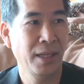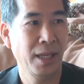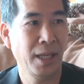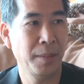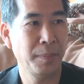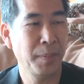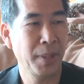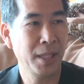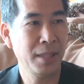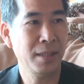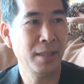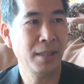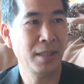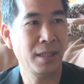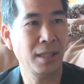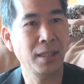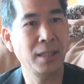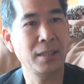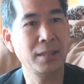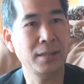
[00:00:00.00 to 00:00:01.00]
And
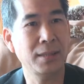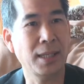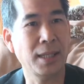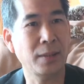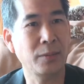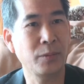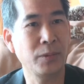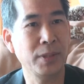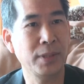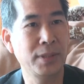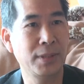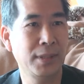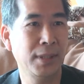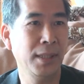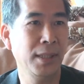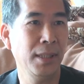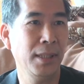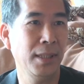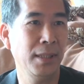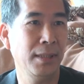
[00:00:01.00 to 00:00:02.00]
basically is that we
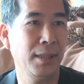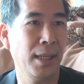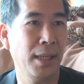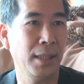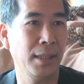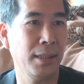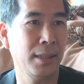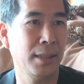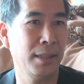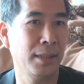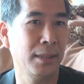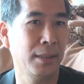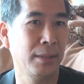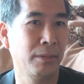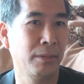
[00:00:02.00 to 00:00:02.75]
see that it's